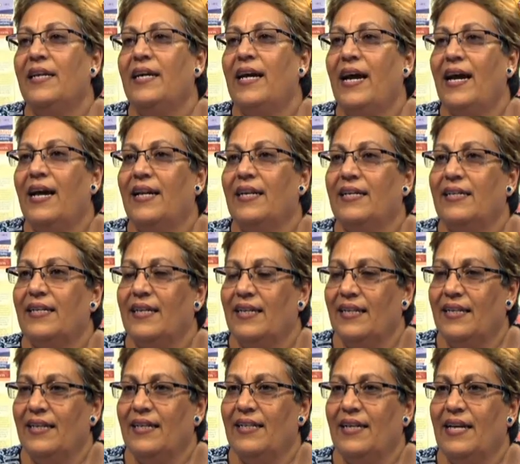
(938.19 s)
and I
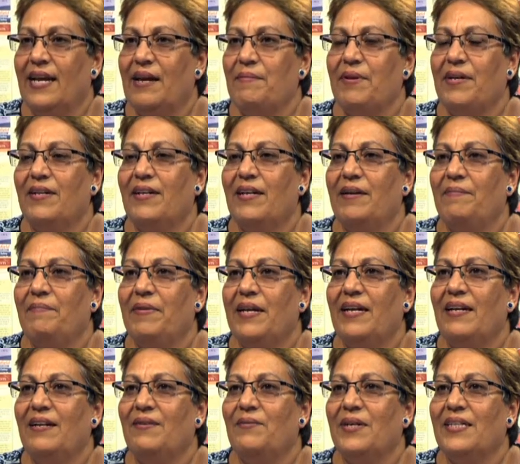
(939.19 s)
think the chemical and
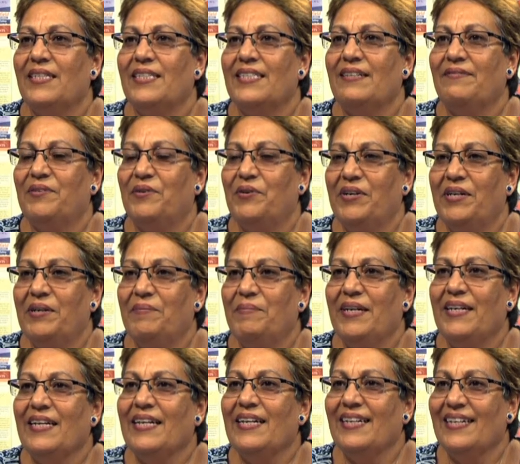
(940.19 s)
metal ones have already
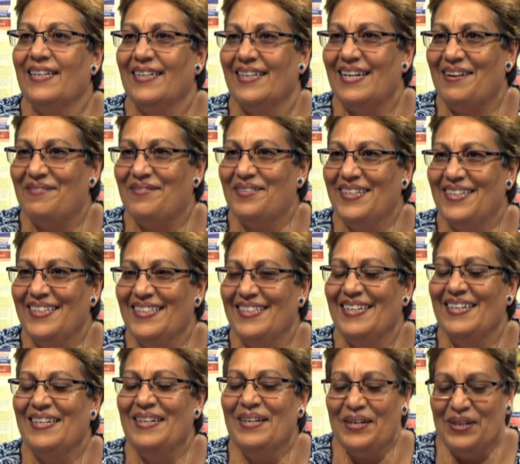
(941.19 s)
been covered.
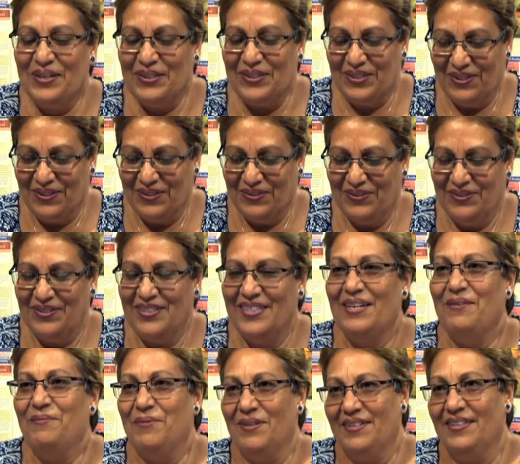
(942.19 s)
So
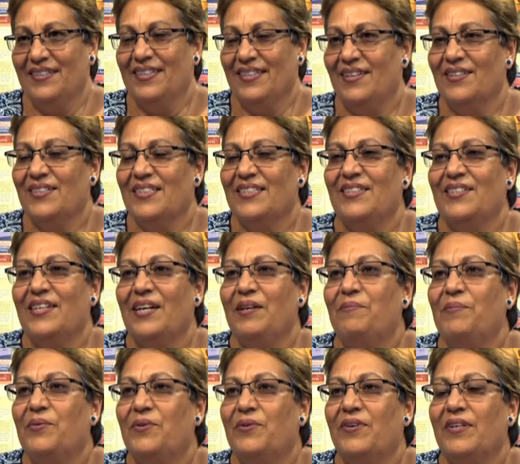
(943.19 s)
today we'll concentrate
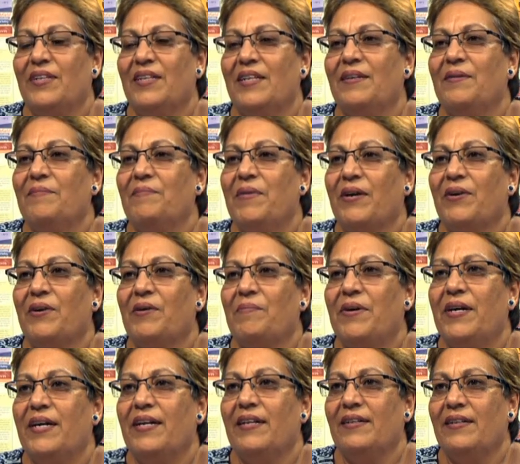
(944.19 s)
more on the
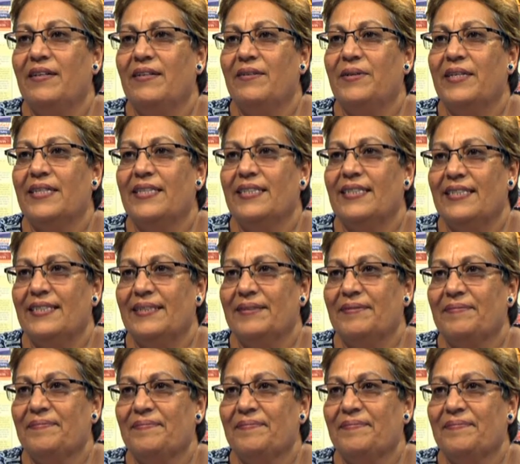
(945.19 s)
microbial ones.